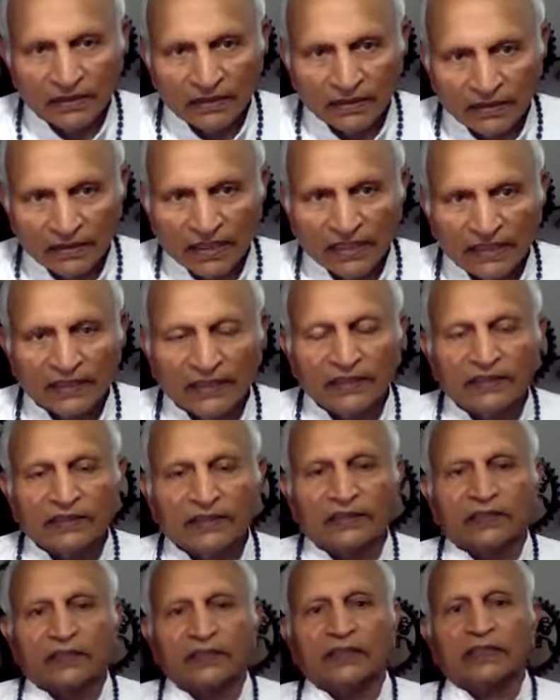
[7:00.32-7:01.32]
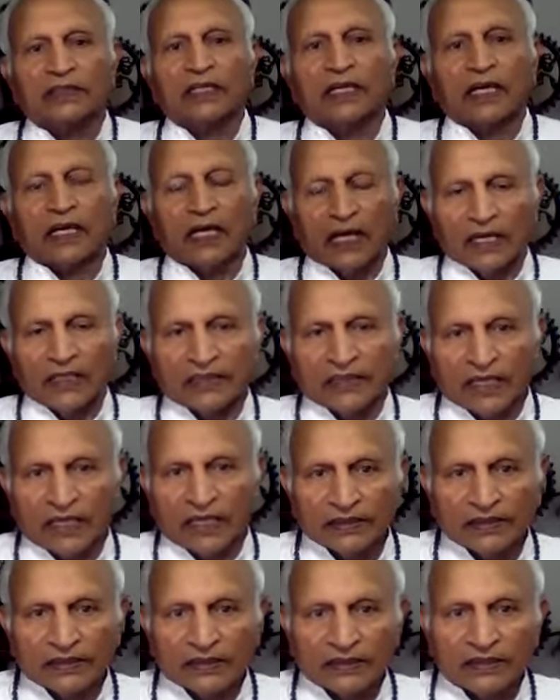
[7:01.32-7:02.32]
that is I
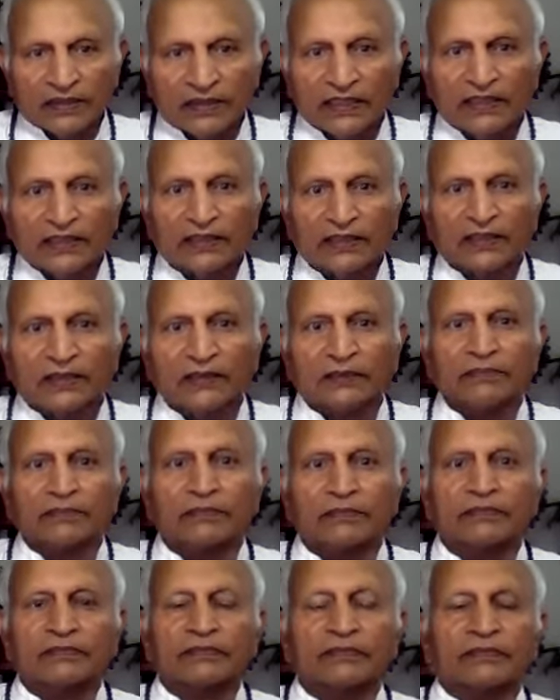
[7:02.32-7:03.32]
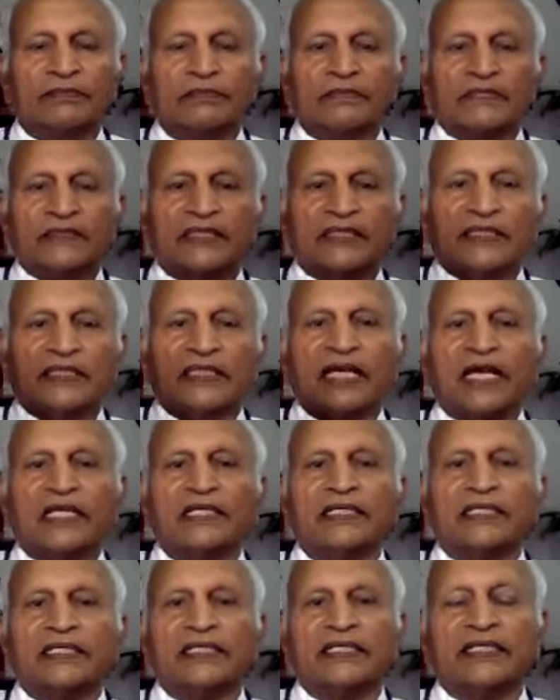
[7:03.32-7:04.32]
consciousness, then
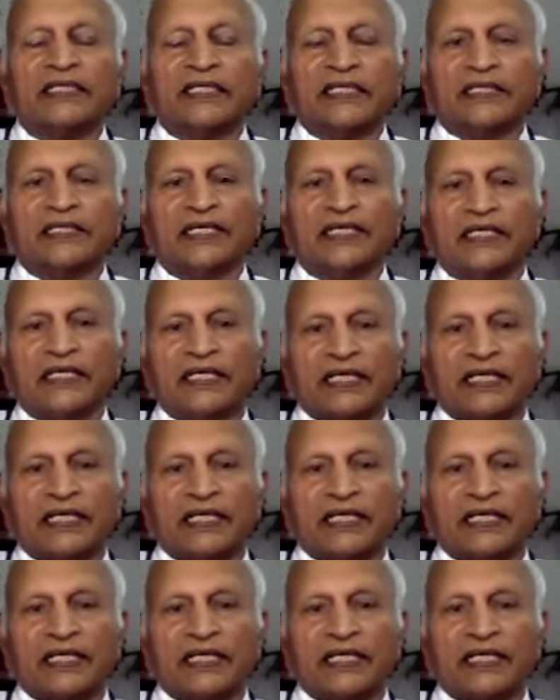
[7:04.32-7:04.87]
created